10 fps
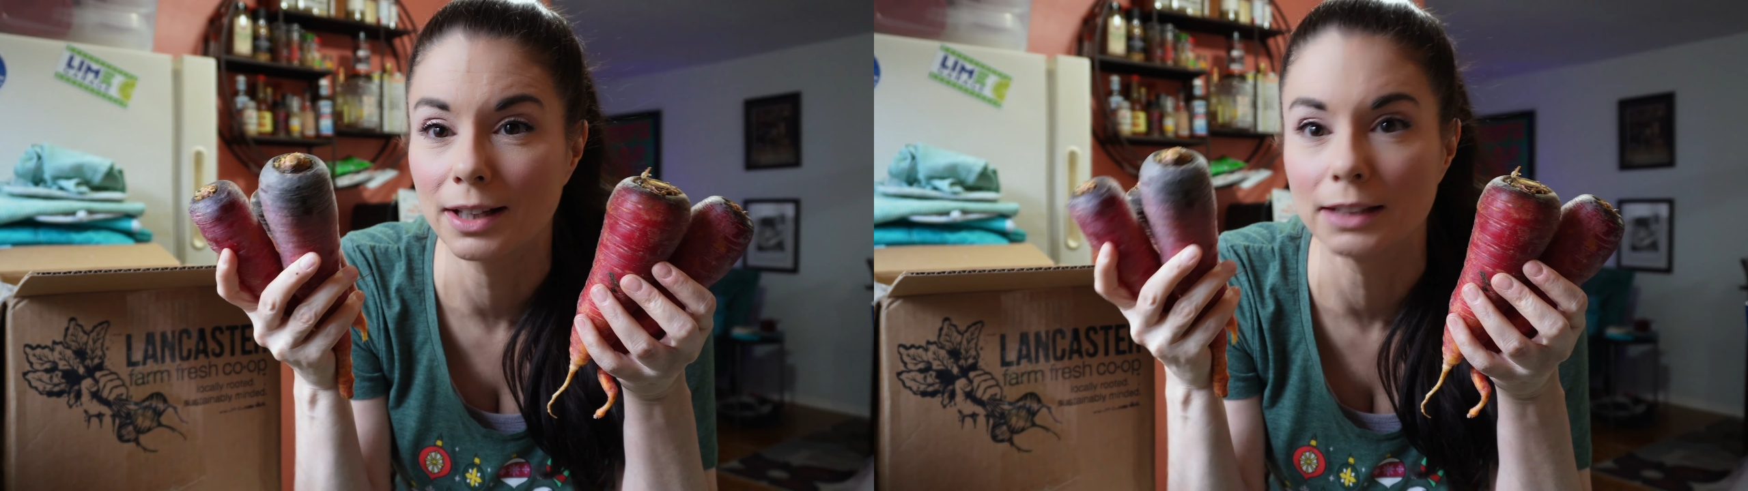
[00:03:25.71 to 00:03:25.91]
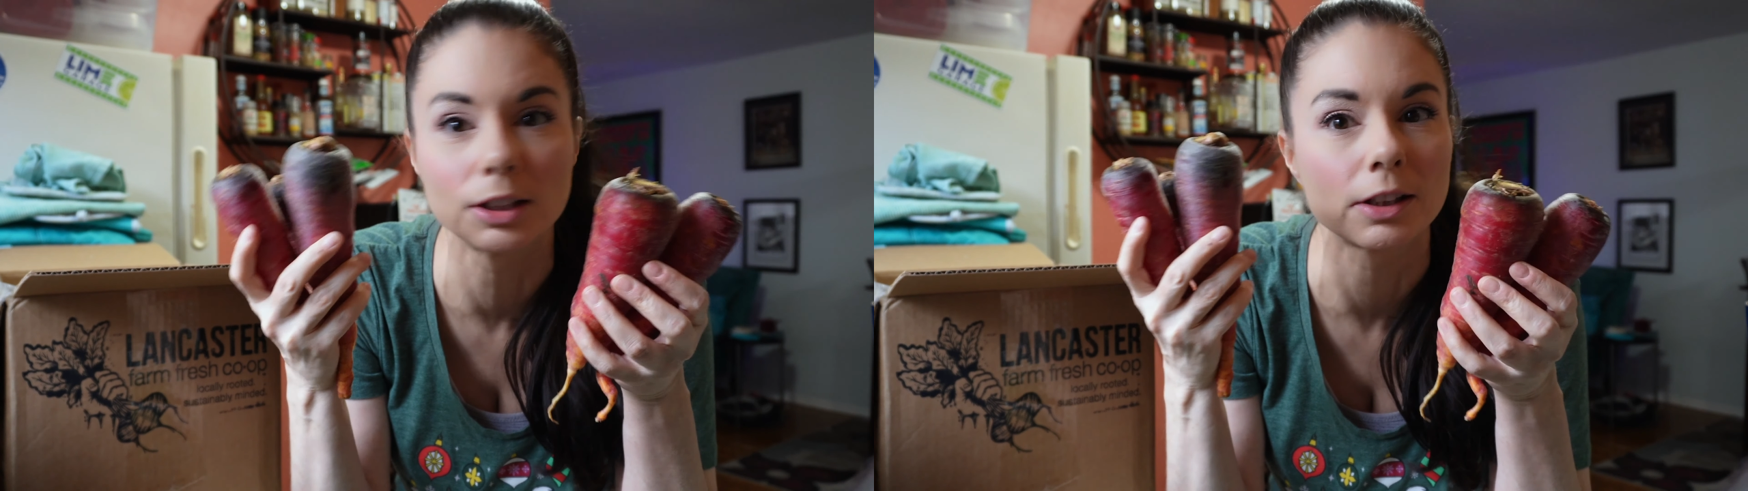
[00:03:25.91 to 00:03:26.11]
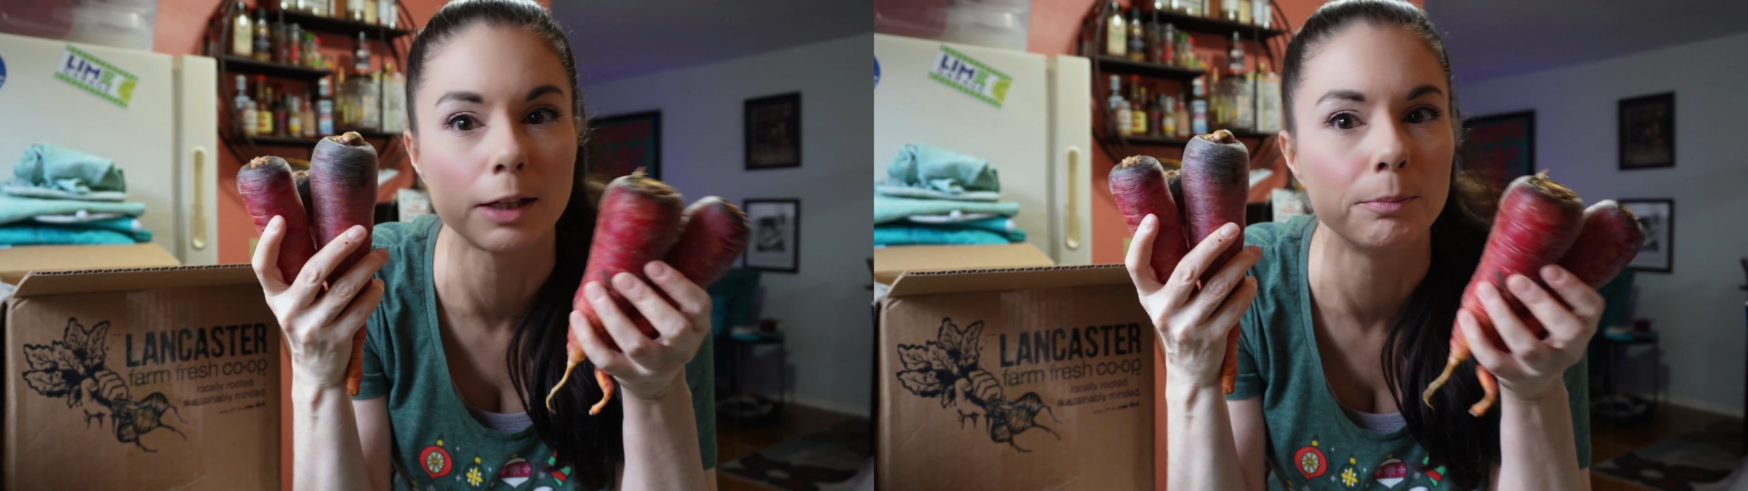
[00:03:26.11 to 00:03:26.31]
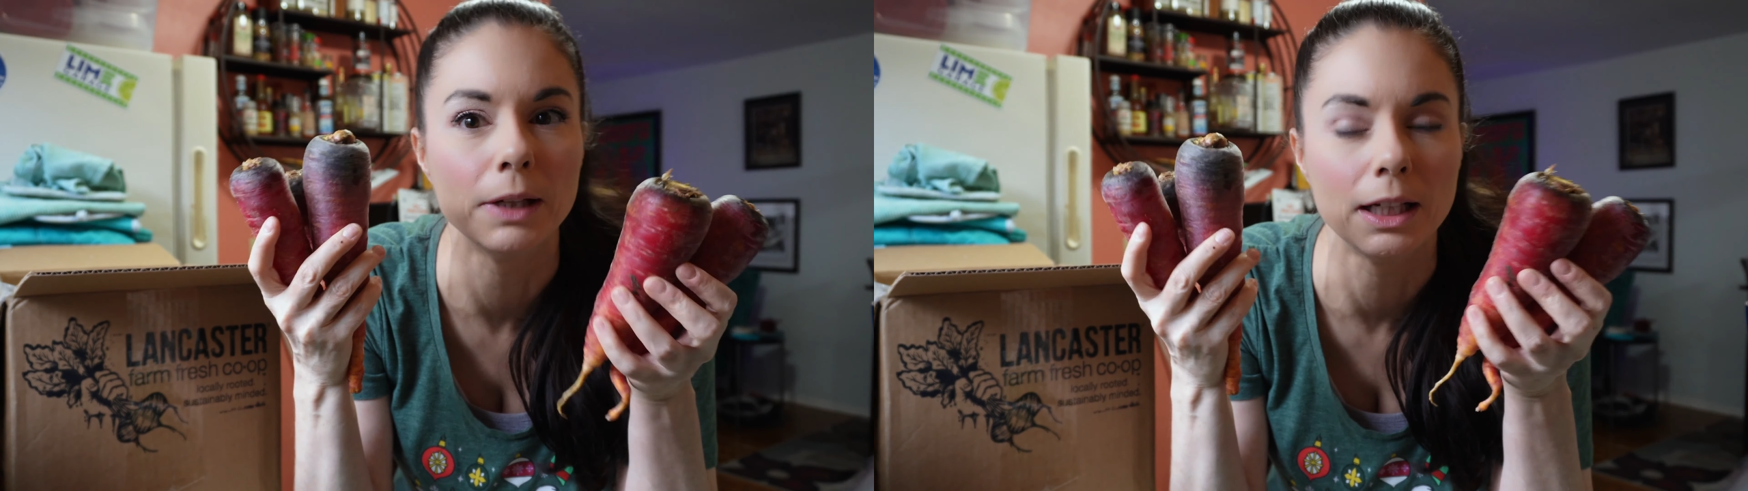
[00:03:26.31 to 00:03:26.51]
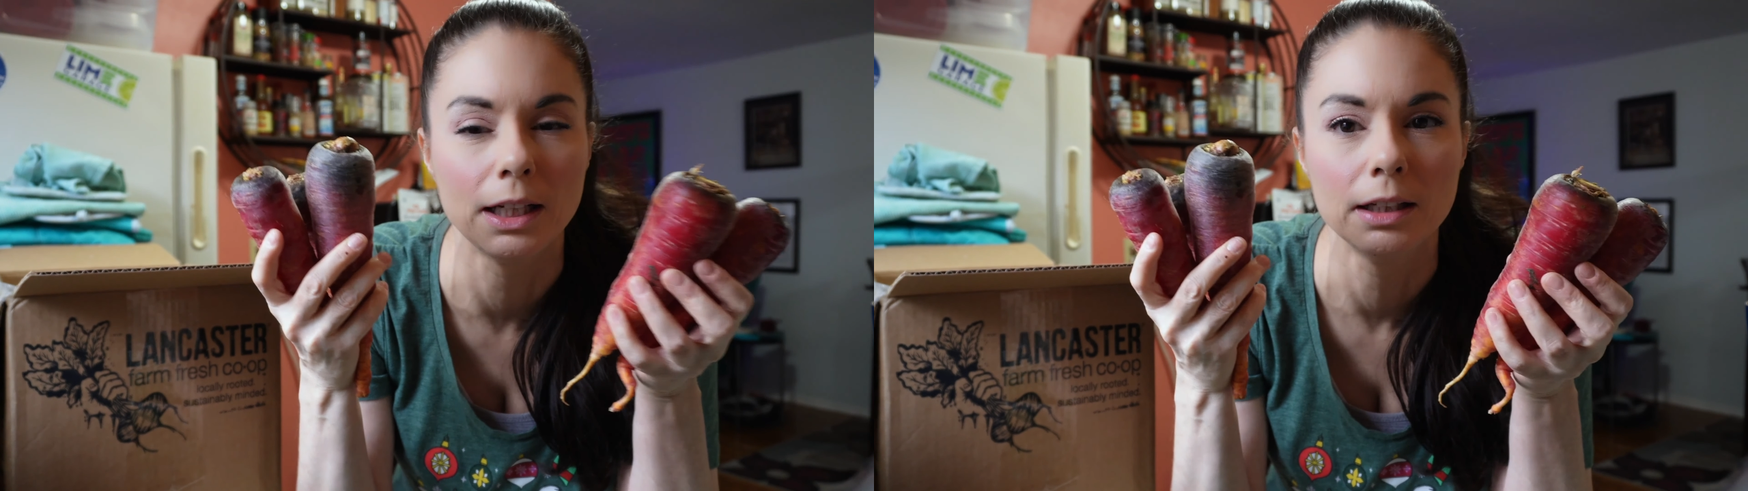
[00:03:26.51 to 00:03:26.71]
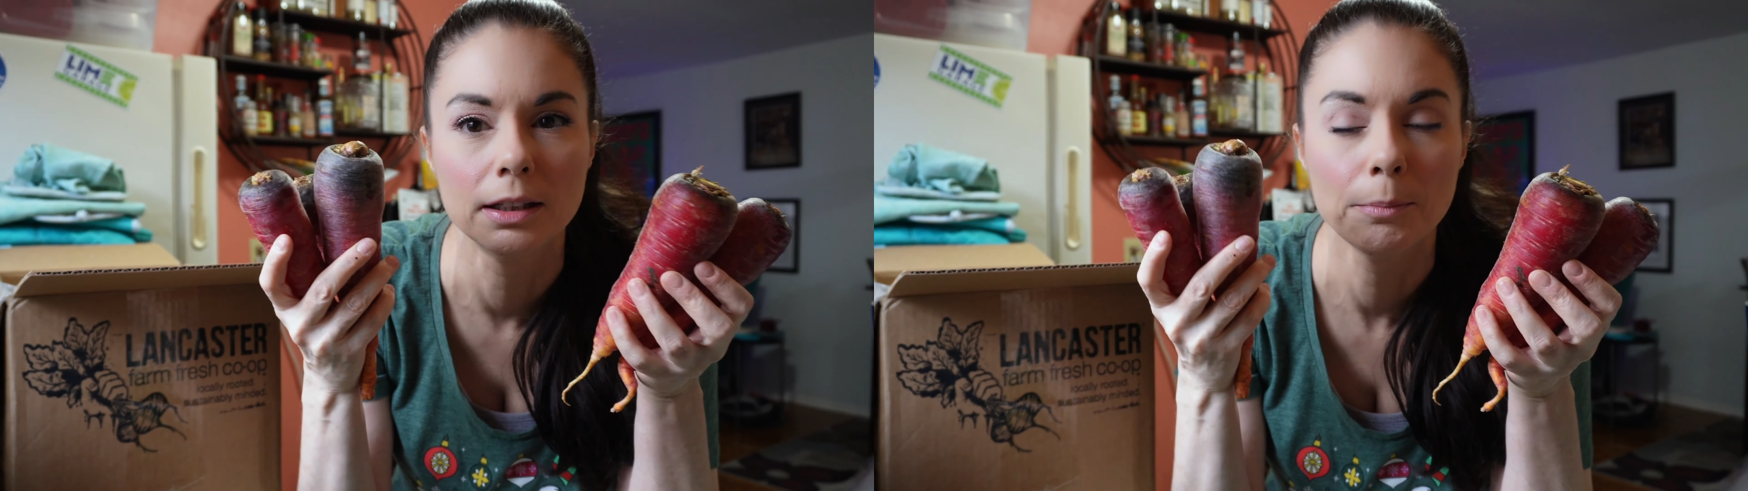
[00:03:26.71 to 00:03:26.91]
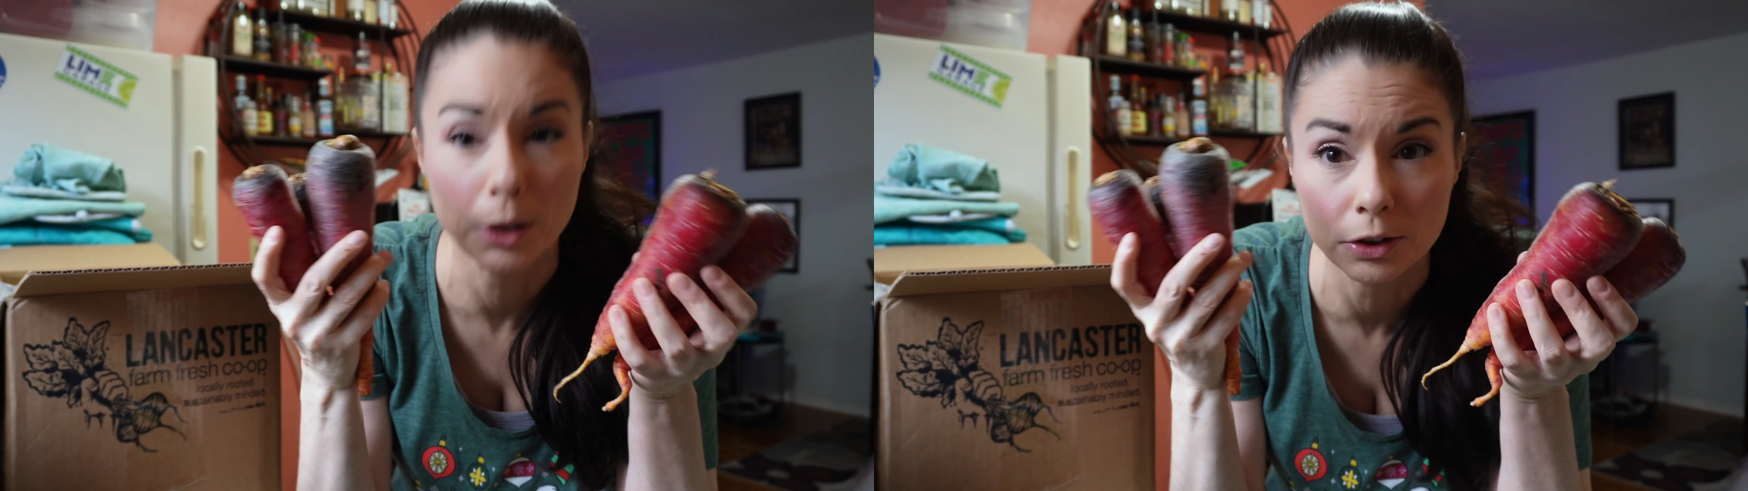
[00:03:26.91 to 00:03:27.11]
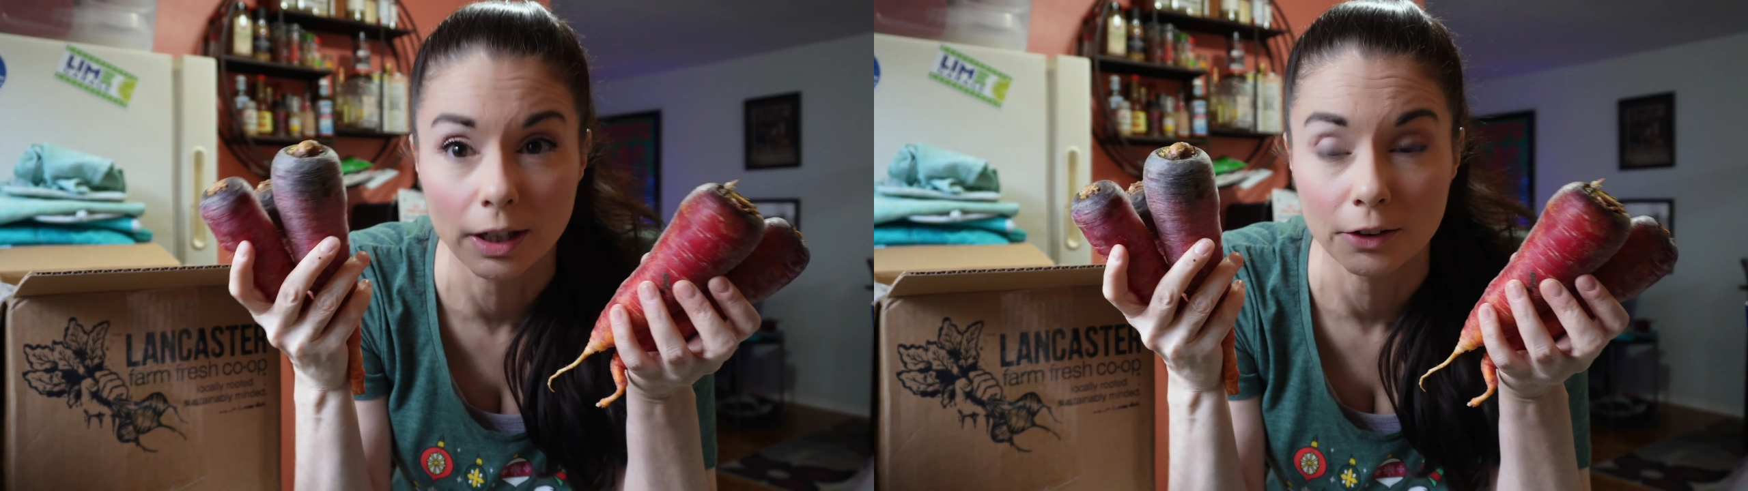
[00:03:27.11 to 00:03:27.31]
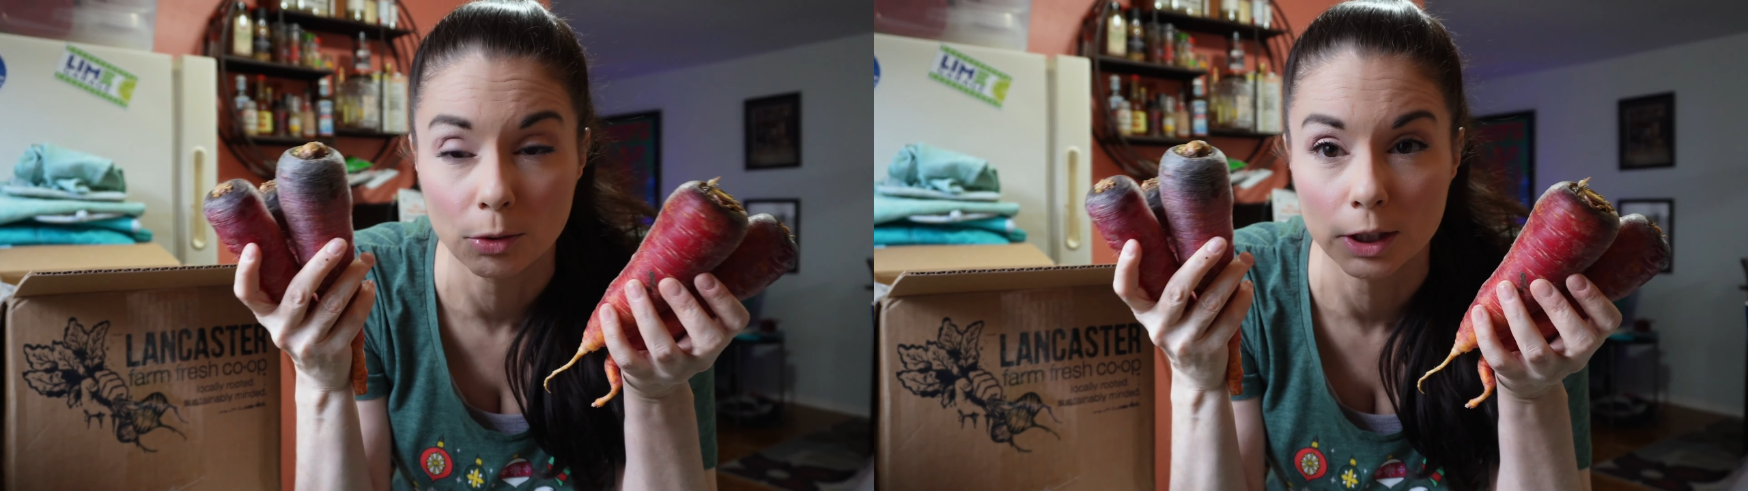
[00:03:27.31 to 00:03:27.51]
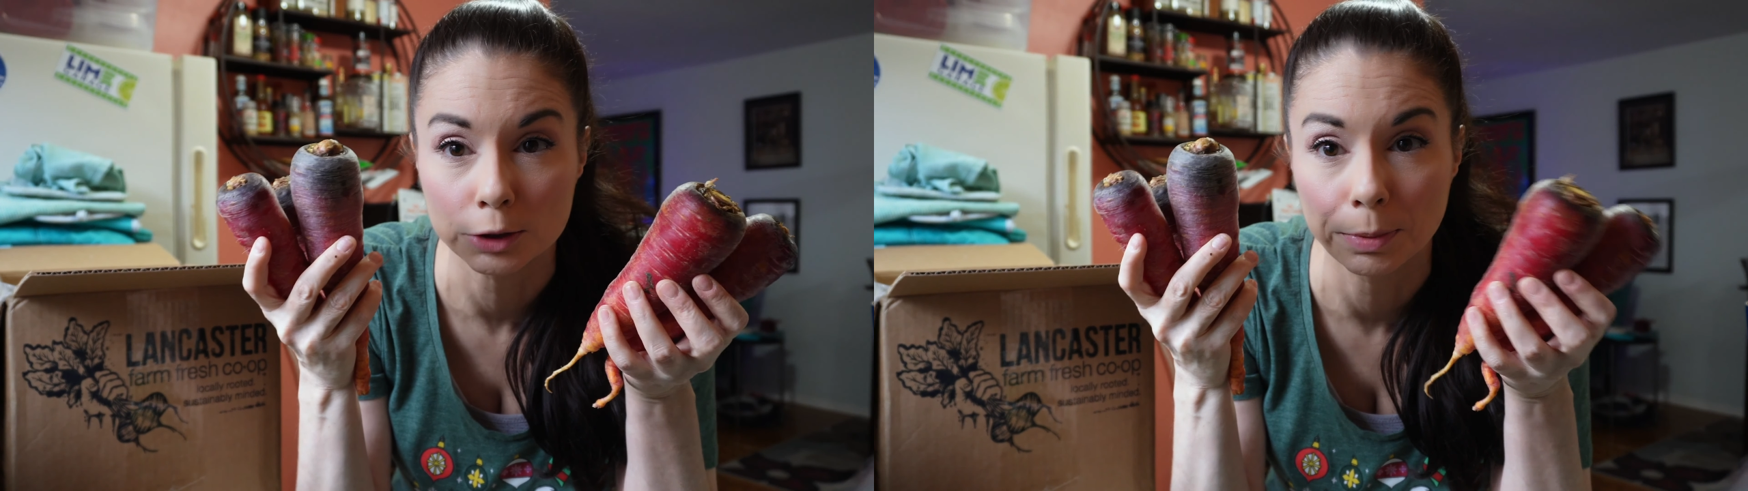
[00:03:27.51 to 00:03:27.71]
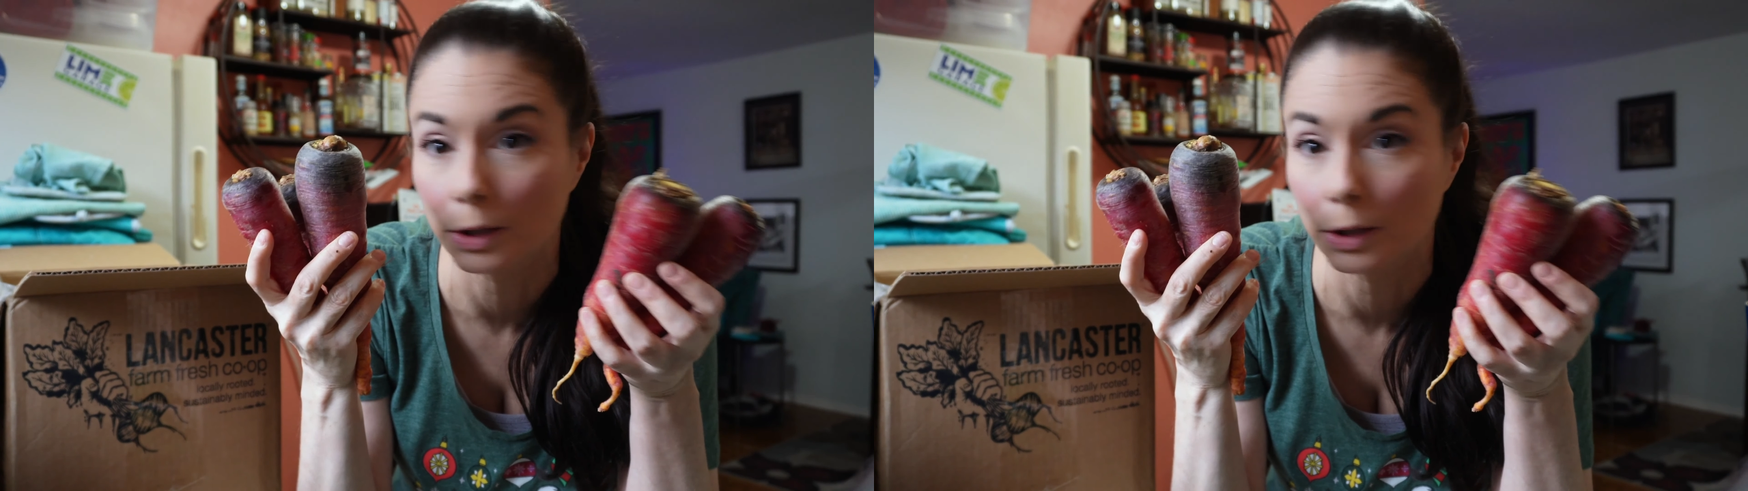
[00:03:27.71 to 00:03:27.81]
That looked like mini butternut squash,